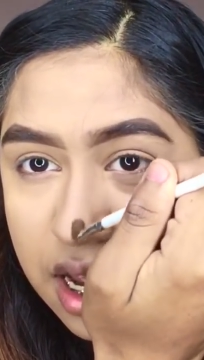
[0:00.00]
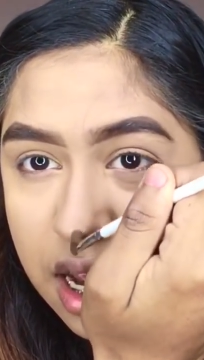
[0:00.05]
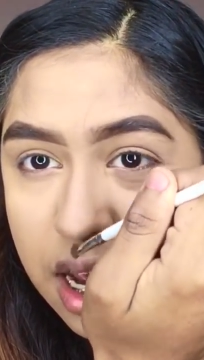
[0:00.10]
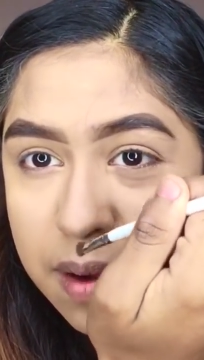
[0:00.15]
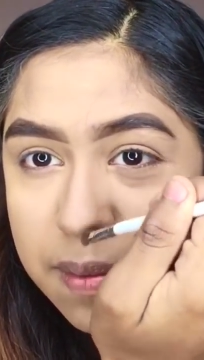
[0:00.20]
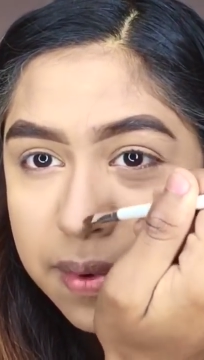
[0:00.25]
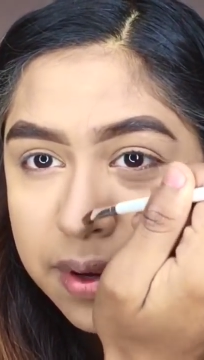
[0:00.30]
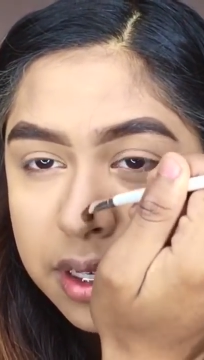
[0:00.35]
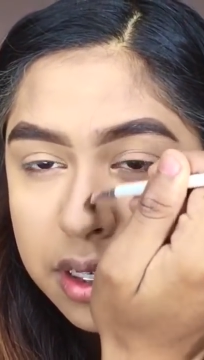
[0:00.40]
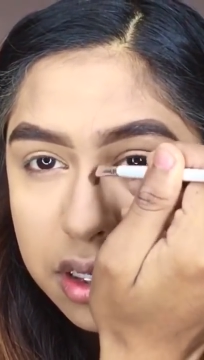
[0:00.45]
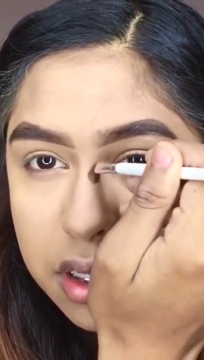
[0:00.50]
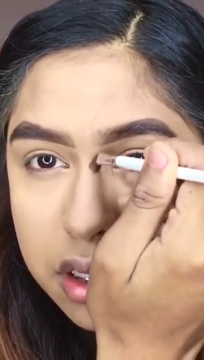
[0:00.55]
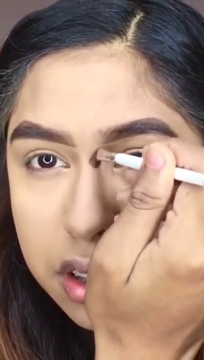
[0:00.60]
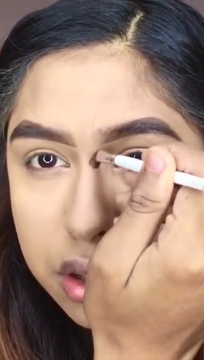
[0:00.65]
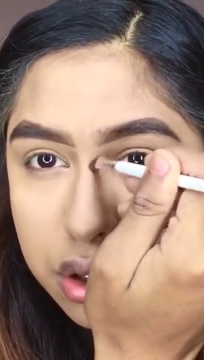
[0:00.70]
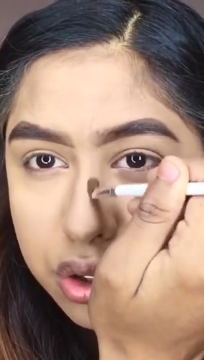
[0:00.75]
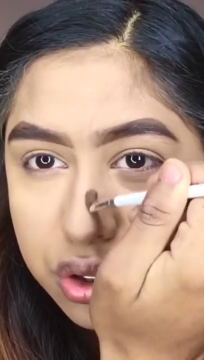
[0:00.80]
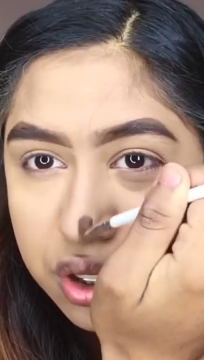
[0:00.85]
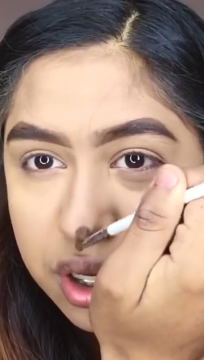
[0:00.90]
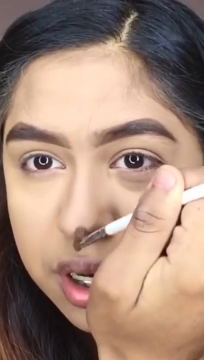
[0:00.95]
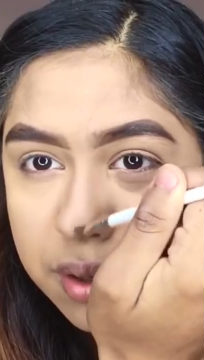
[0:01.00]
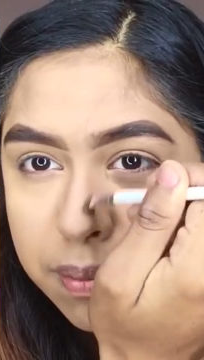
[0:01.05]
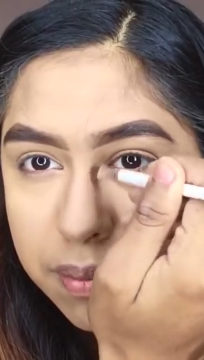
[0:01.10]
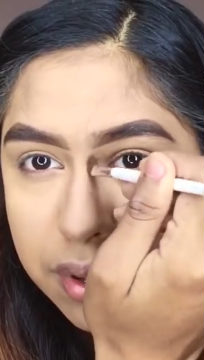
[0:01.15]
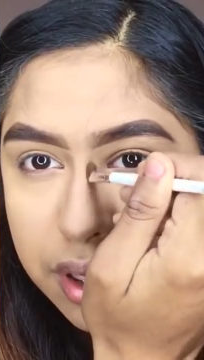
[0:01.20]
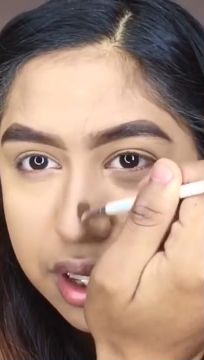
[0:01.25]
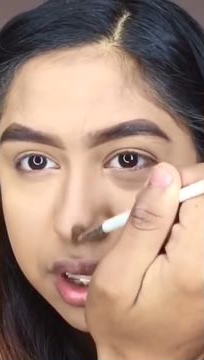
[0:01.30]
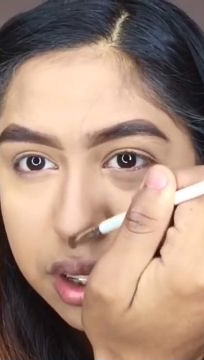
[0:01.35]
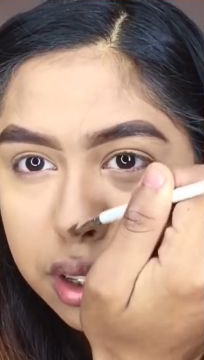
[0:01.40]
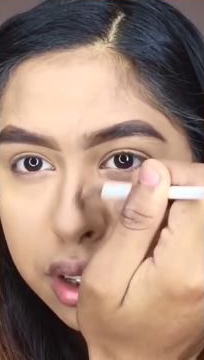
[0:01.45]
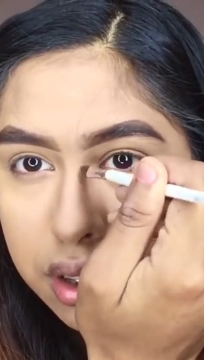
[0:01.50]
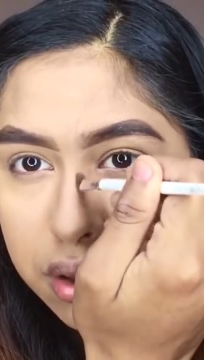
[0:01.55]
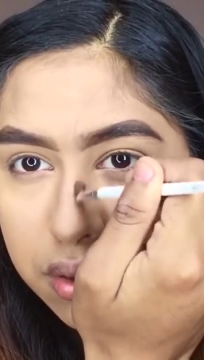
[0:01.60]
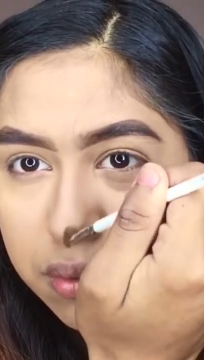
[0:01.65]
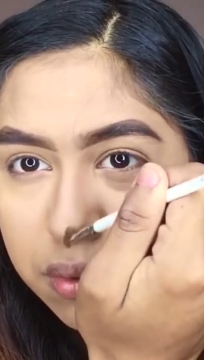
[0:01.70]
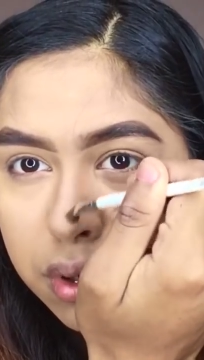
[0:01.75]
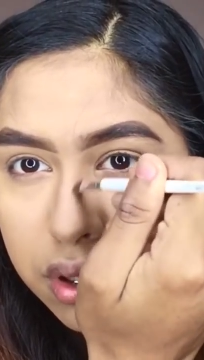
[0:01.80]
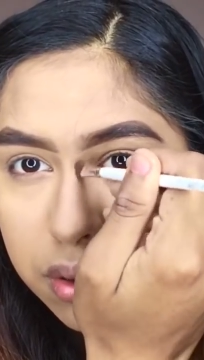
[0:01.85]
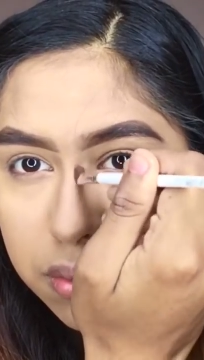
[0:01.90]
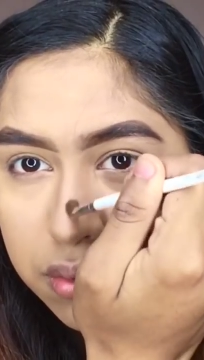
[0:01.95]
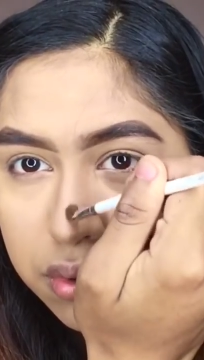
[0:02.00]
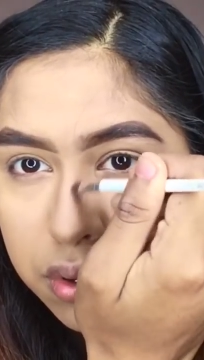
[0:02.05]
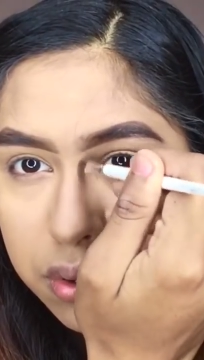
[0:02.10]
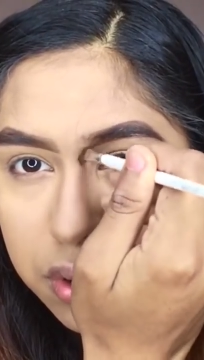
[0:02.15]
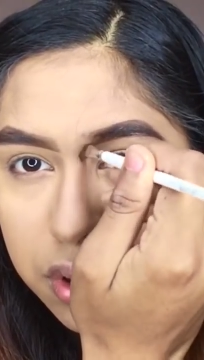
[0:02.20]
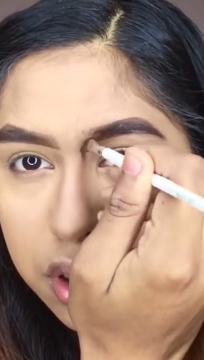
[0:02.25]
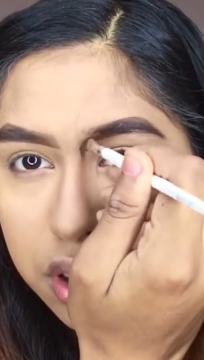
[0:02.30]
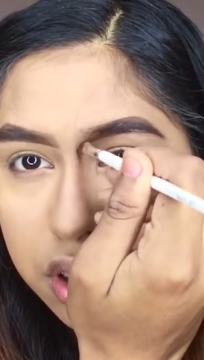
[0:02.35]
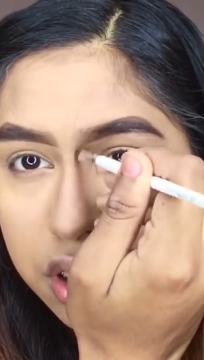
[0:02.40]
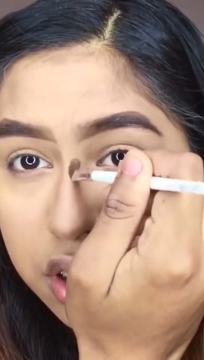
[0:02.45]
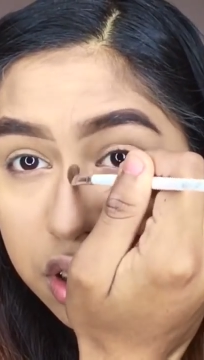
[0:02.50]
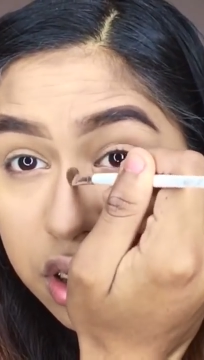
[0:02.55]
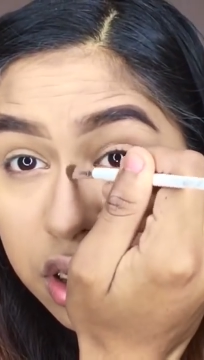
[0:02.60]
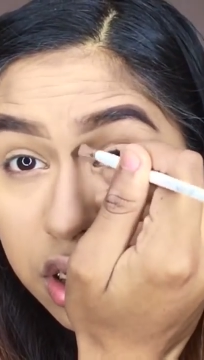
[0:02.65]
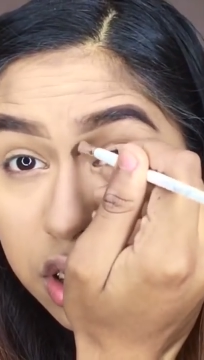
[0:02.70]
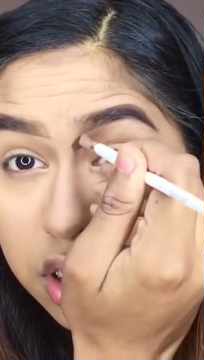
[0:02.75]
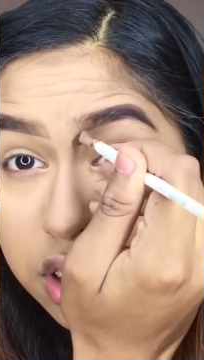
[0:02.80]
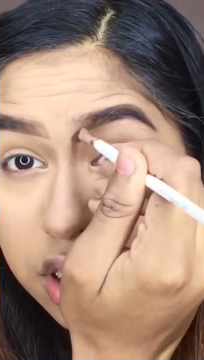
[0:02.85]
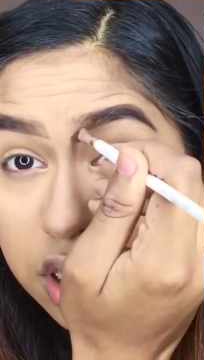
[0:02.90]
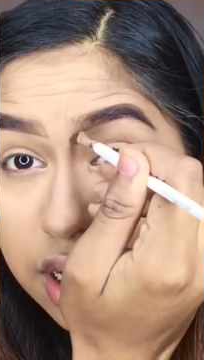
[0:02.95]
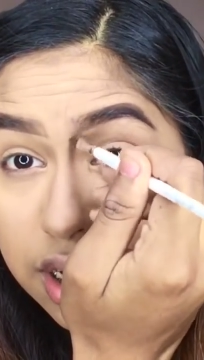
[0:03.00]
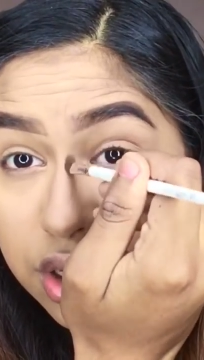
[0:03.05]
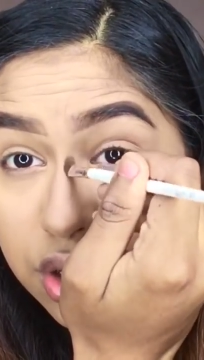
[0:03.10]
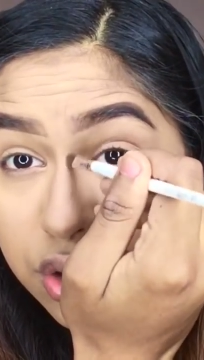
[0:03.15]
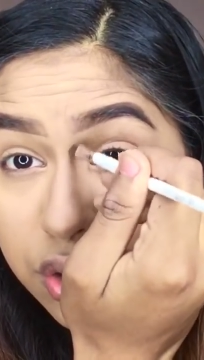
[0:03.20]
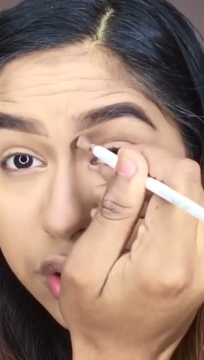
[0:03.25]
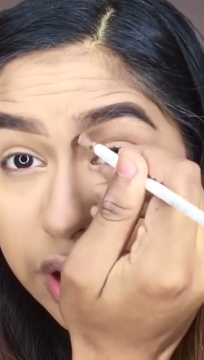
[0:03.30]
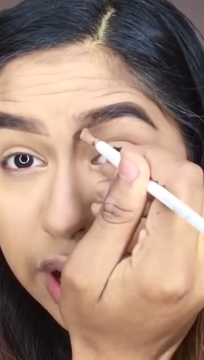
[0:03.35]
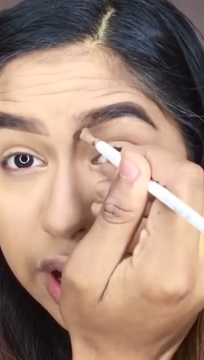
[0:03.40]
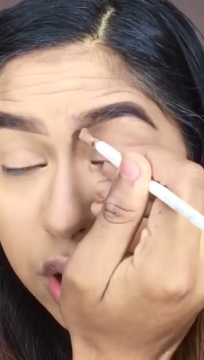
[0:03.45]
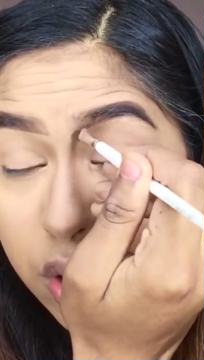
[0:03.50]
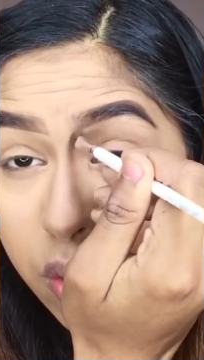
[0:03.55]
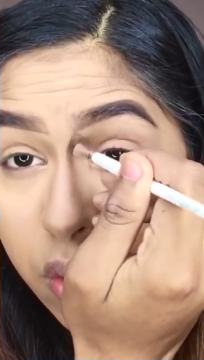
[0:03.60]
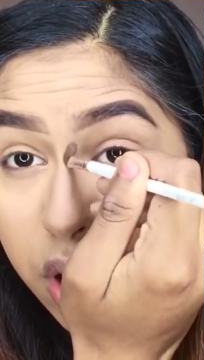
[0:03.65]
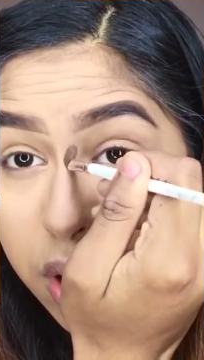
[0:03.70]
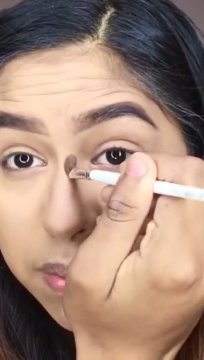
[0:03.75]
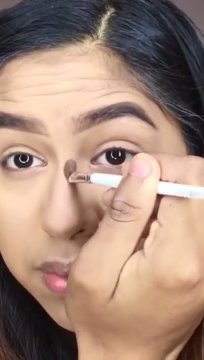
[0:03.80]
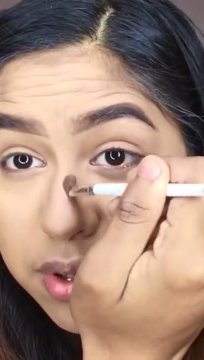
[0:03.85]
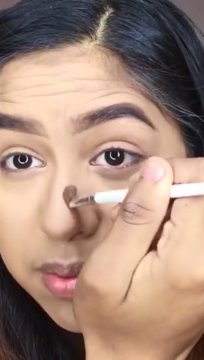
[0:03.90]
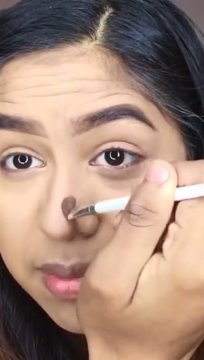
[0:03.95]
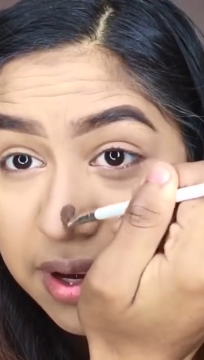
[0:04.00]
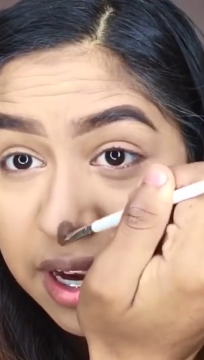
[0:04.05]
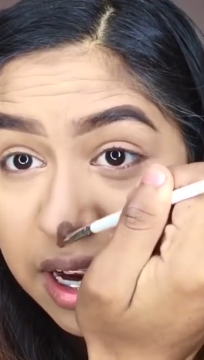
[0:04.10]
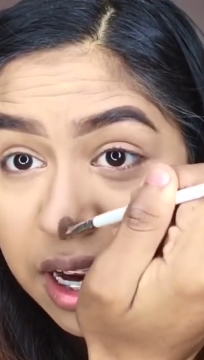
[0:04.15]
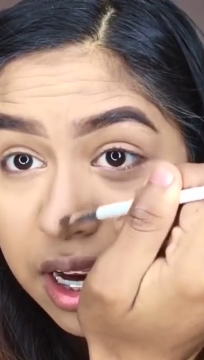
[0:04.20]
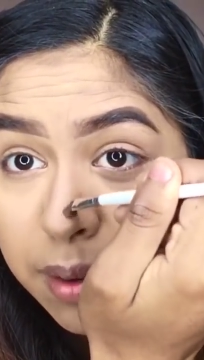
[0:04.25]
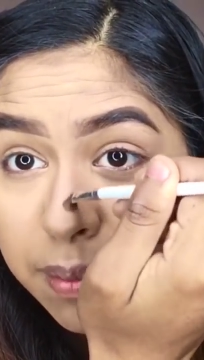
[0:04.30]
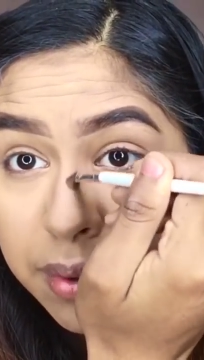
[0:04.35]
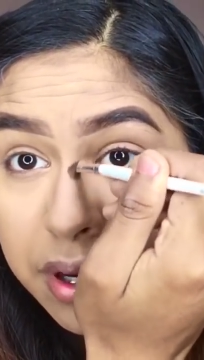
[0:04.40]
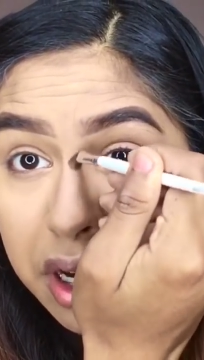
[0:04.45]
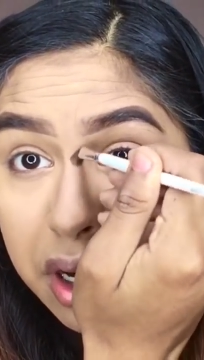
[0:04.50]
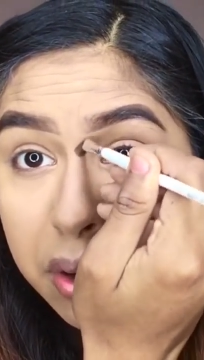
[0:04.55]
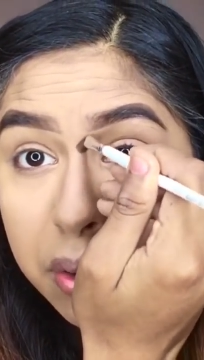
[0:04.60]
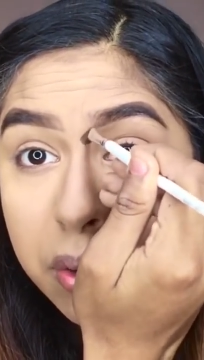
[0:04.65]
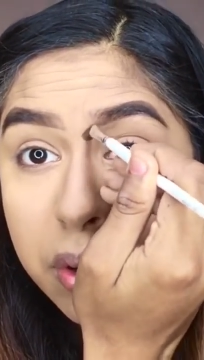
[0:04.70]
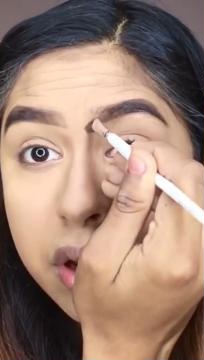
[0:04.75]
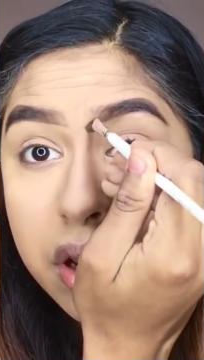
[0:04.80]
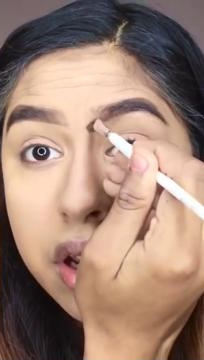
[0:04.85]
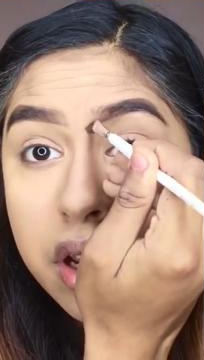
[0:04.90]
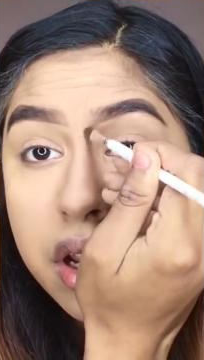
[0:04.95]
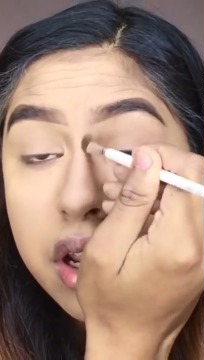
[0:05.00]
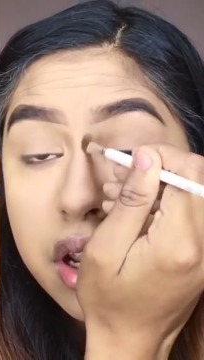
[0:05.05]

I basically try and blend it while I'm doing this, and I go up to my eyebrow,